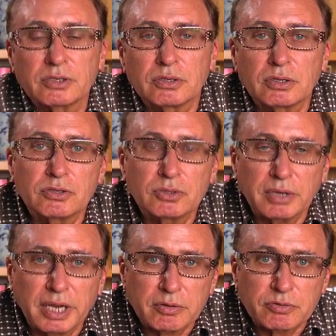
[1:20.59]
to use your
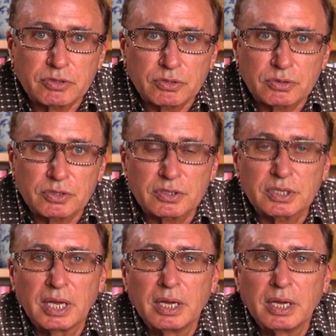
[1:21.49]
language resources,